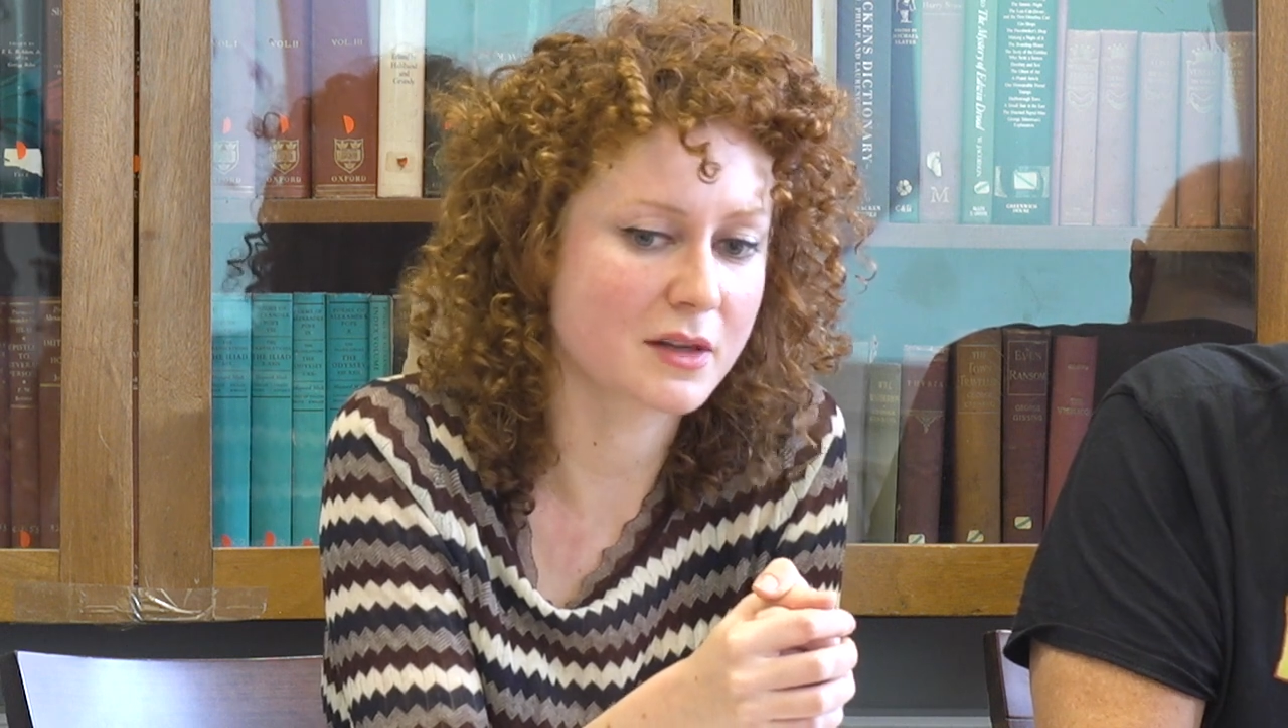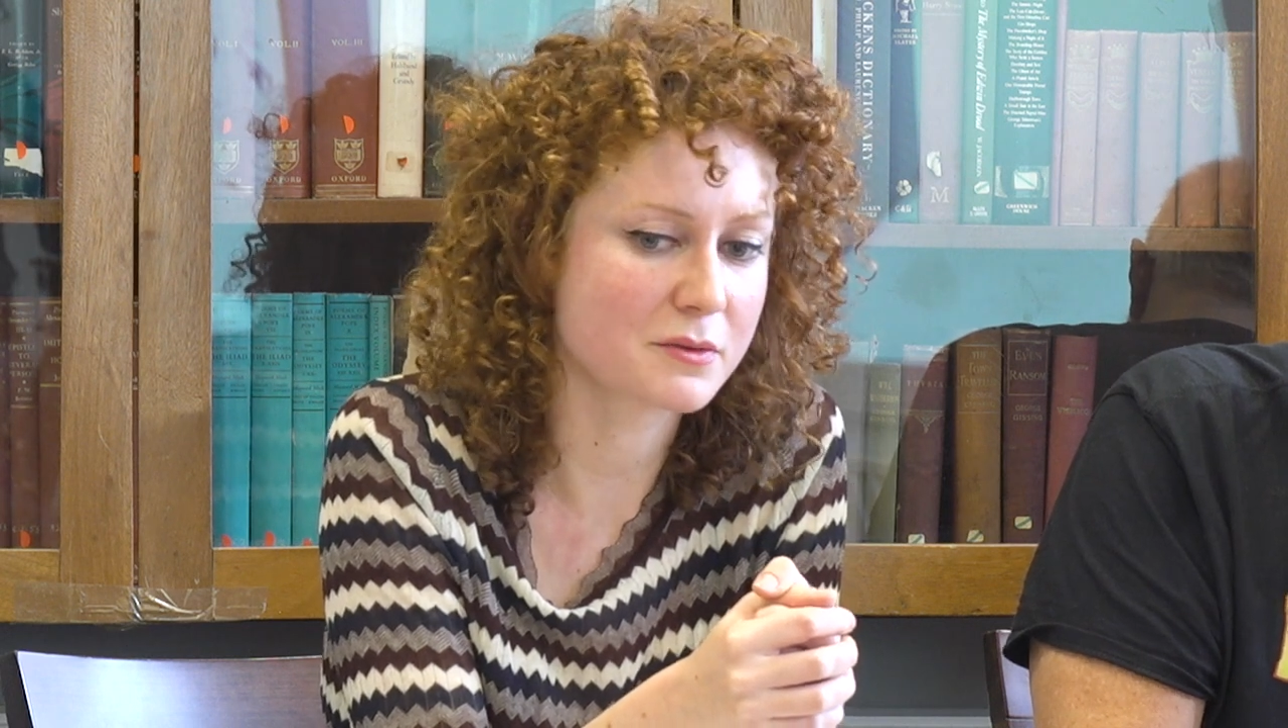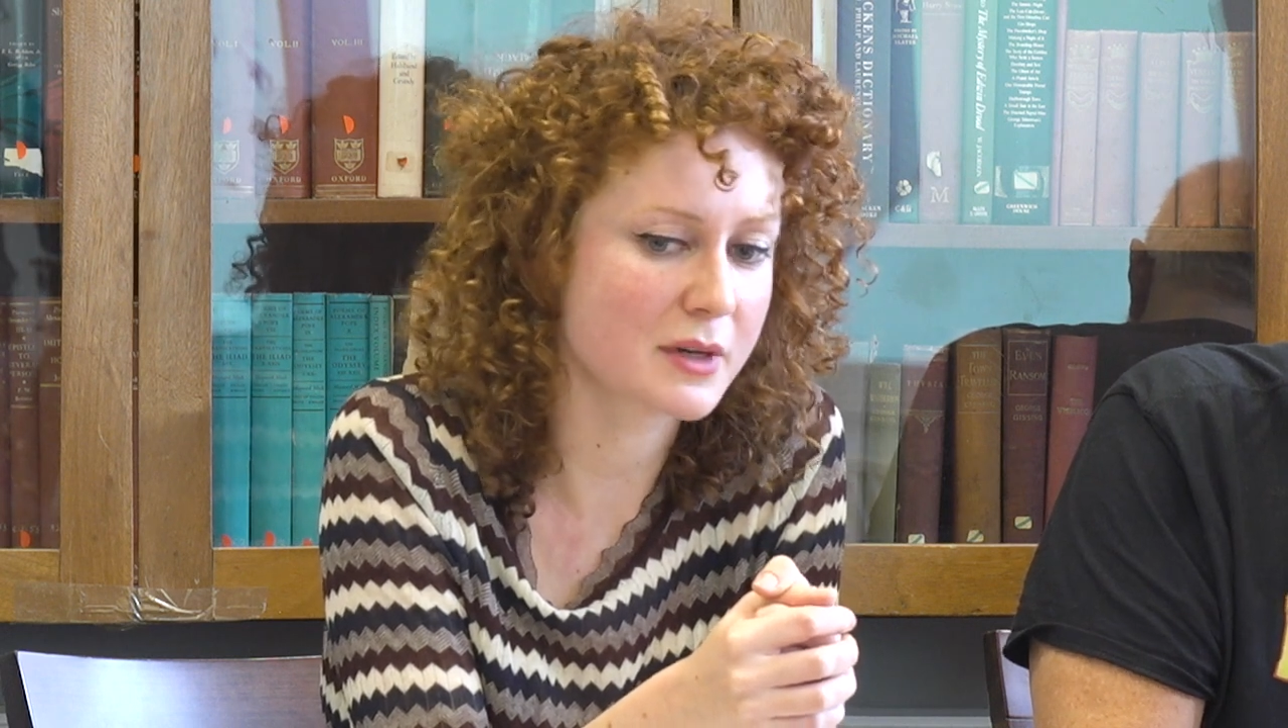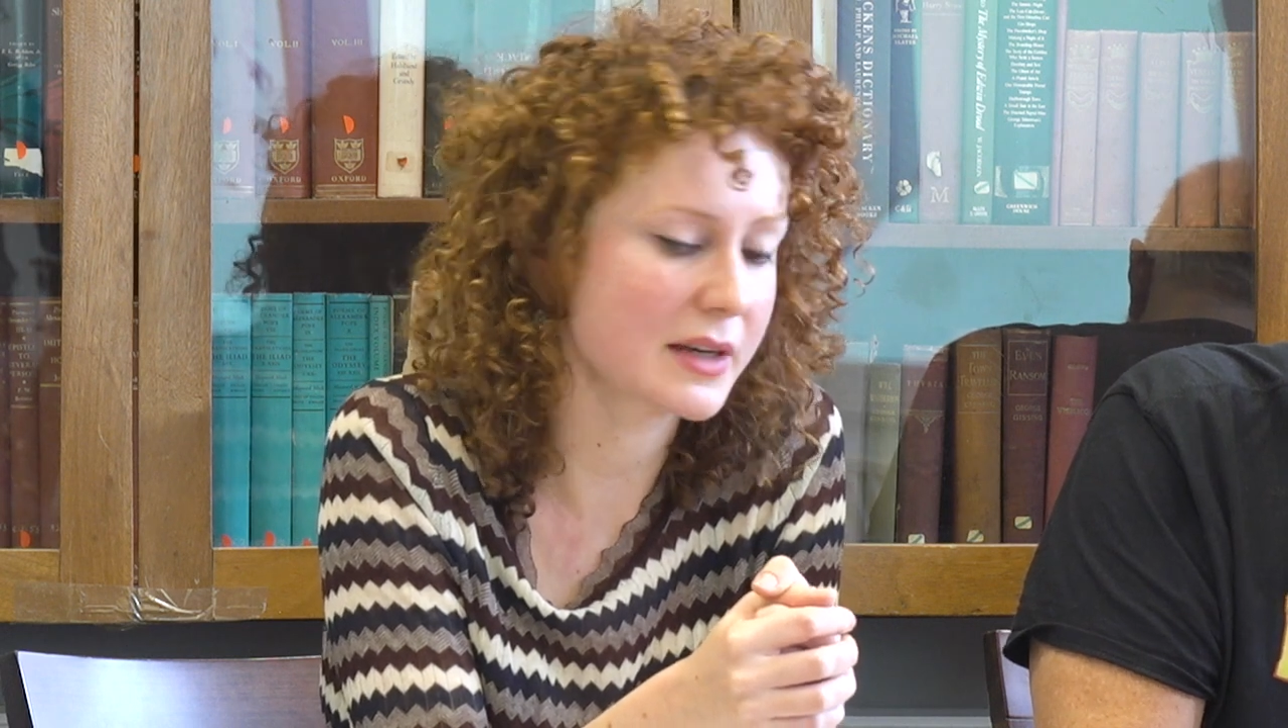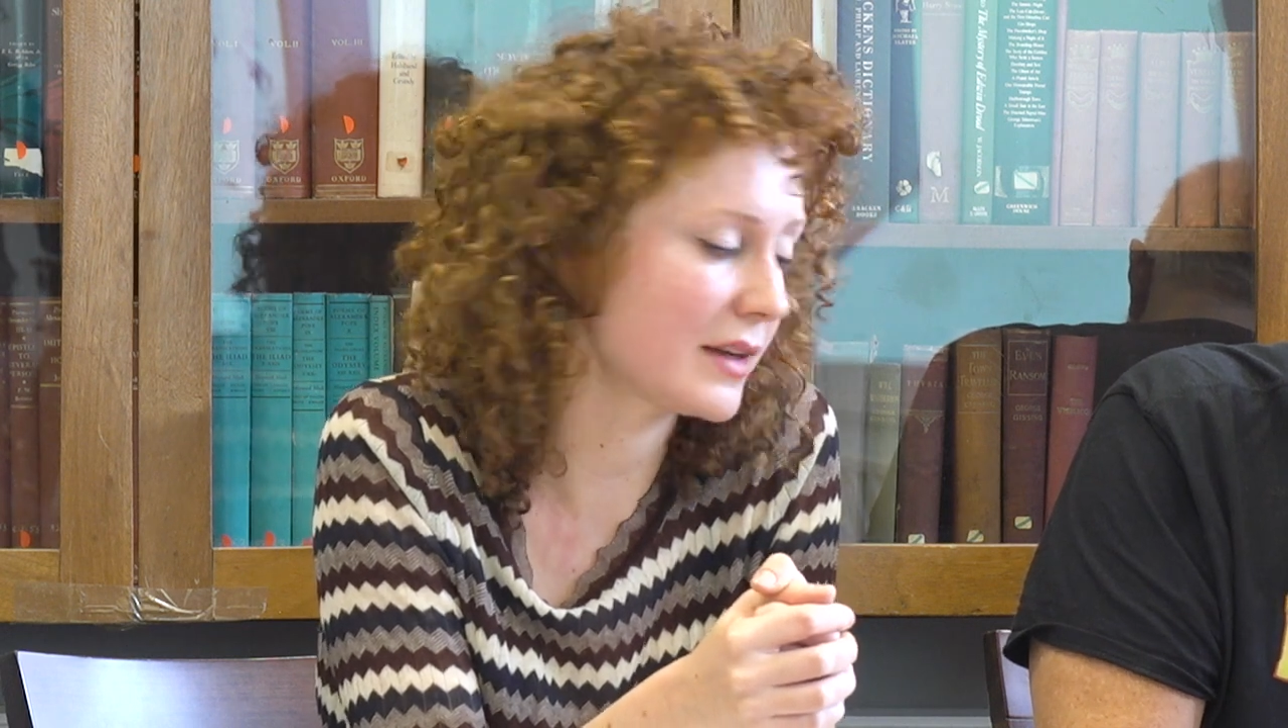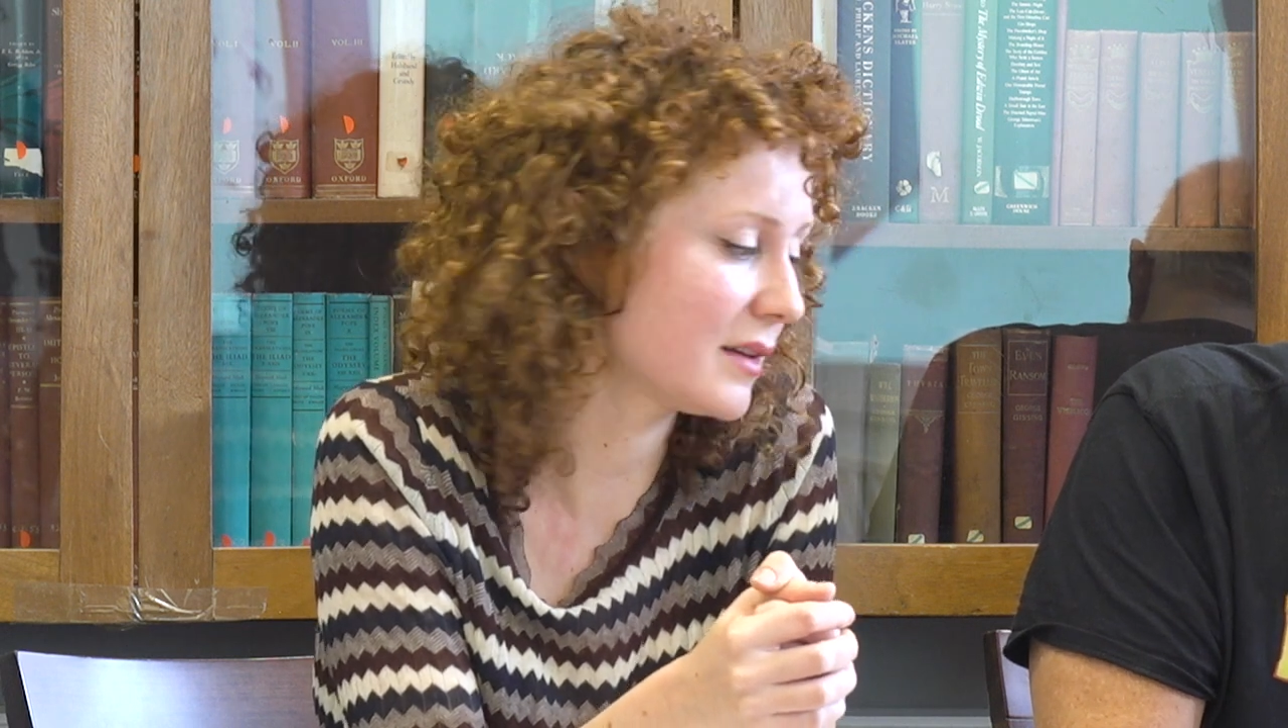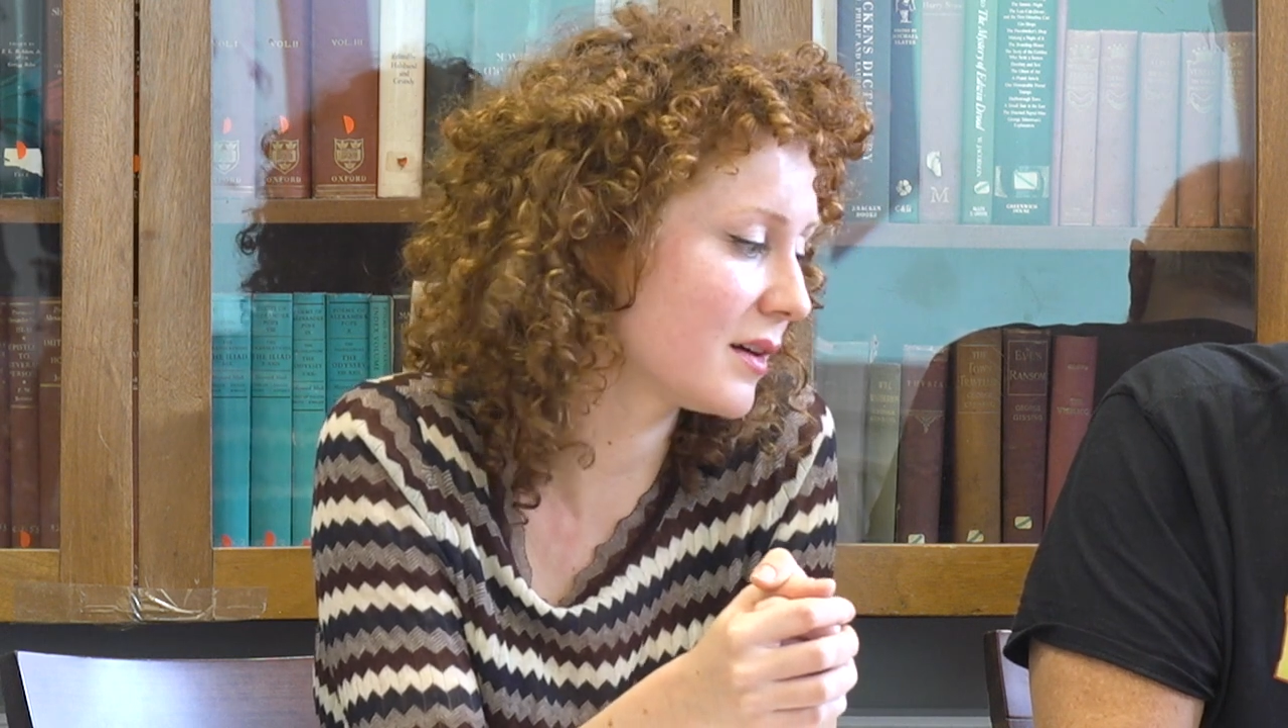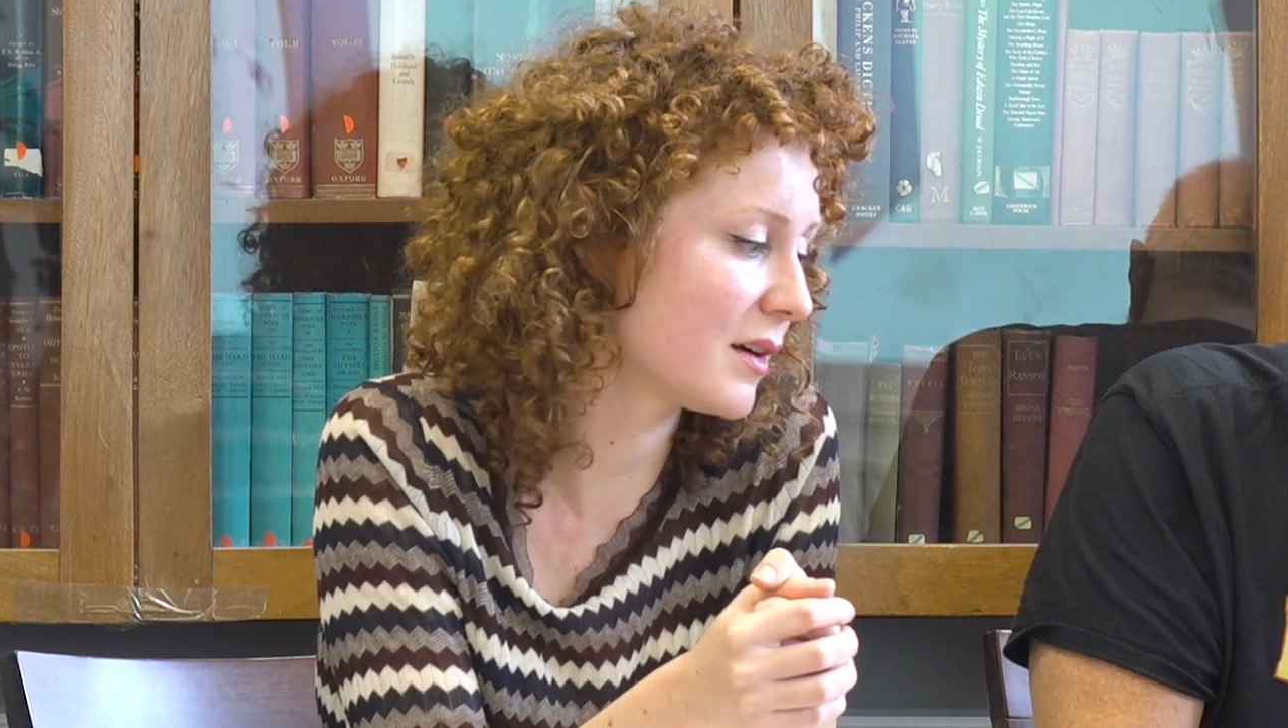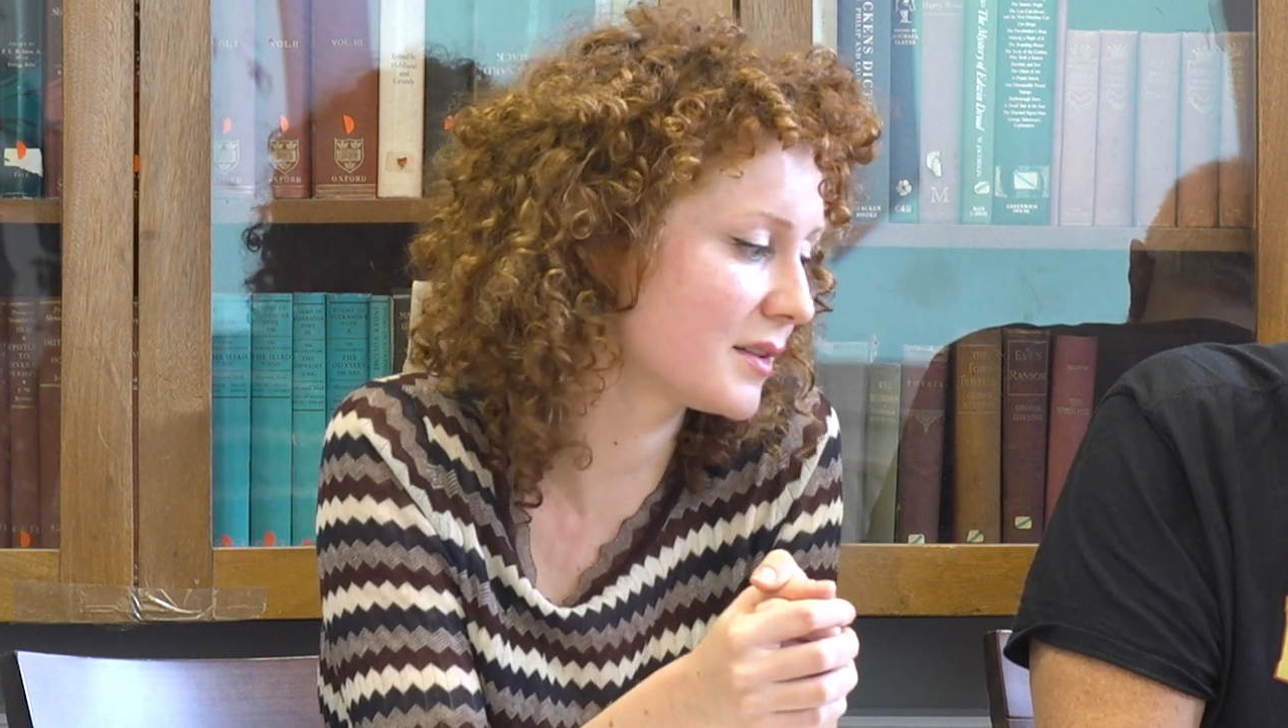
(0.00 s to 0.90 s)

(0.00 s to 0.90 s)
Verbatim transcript: and really